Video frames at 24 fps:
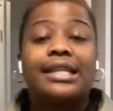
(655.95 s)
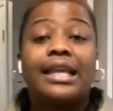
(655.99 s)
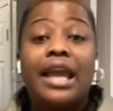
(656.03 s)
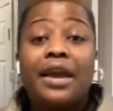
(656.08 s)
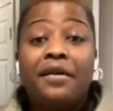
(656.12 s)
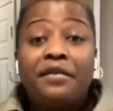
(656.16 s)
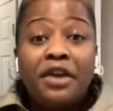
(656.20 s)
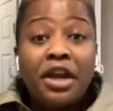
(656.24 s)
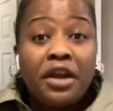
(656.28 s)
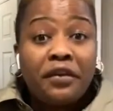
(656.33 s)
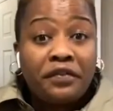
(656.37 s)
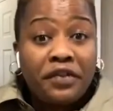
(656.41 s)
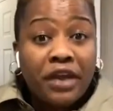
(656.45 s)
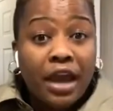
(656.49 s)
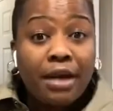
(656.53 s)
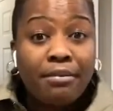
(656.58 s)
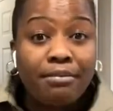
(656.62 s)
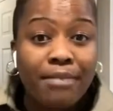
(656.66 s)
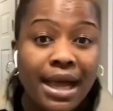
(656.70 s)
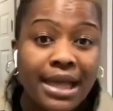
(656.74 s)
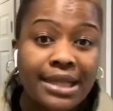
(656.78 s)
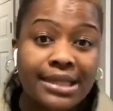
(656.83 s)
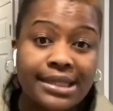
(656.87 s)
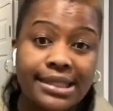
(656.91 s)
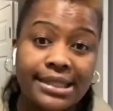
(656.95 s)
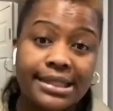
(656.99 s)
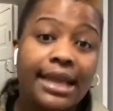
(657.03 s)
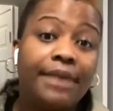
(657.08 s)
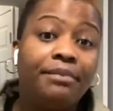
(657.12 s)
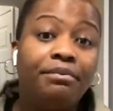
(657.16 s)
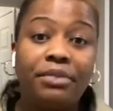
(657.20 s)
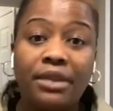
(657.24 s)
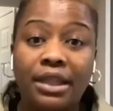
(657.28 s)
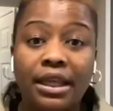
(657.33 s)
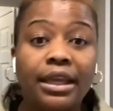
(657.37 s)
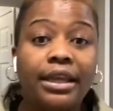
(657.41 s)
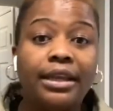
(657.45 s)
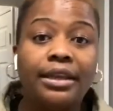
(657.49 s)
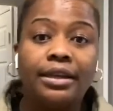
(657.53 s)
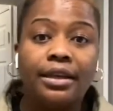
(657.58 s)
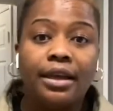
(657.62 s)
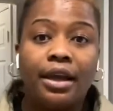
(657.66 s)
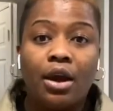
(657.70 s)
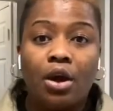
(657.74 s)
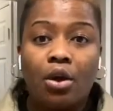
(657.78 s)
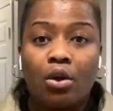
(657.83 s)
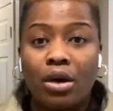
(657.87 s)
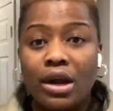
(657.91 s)
Even if you're a man, same thing.
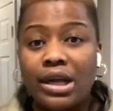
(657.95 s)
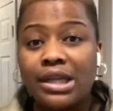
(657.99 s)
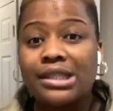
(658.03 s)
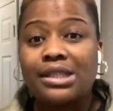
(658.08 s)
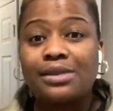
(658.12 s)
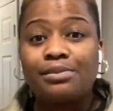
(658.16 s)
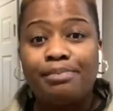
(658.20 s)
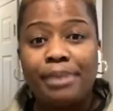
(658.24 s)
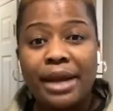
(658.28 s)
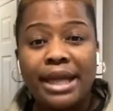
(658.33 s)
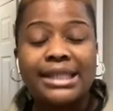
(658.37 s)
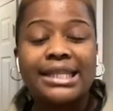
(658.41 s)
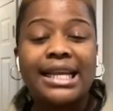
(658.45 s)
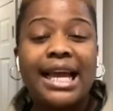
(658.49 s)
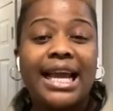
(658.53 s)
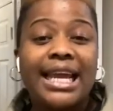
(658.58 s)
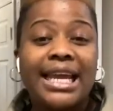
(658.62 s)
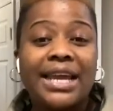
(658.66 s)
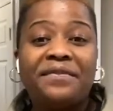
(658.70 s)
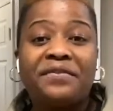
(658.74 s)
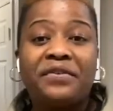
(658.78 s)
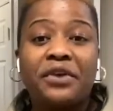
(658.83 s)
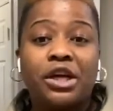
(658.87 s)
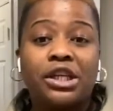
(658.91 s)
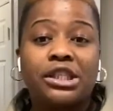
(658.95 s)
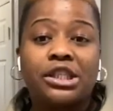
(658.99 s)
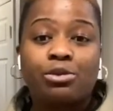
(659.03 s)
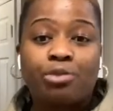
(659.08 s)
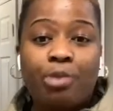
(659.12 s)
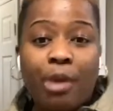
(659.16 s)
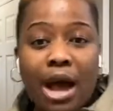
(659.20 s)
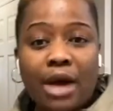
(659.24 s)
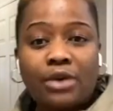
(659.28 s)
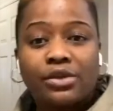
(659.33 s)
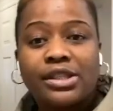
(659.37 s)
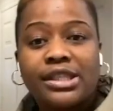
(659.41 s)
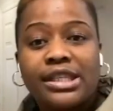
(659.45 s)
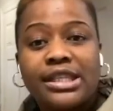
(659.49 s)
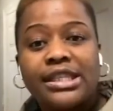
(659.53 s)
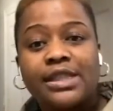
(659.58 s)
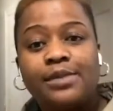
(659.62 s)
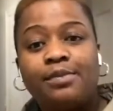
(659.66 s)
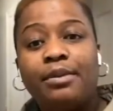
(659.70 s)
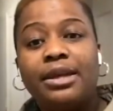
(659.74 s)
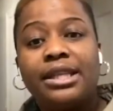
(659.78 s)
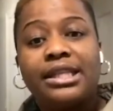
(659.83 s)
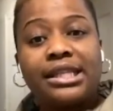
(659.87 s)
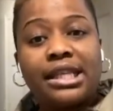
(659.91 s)
It's better if your spouse
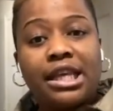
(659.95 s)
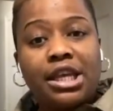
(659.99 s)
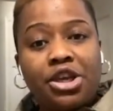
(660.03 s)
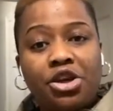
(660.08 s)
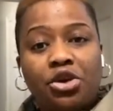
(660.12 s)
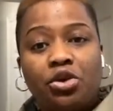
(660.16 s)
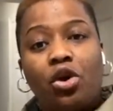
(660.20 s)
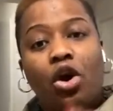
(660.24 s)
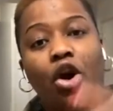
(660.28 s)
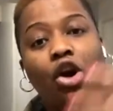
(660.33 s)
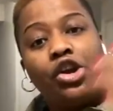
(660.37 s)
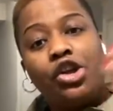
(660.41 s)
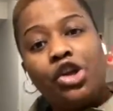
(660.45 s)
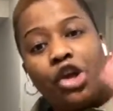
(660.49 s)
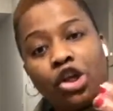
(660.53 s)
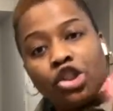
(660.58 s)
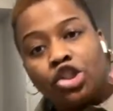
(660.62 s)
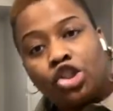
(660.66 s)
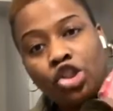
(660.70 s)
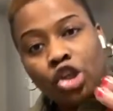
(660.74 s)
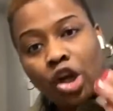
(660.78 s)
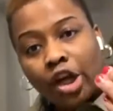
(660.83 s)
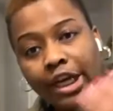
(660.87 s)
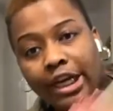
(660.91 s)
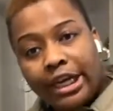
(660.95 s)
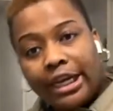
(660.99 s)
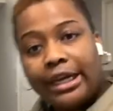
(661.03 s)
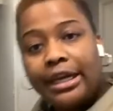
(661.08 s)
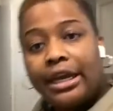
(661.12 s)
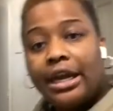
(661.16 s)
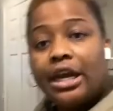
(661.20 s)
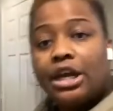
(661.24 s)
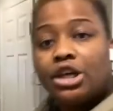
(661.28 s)
is meeting you on your journey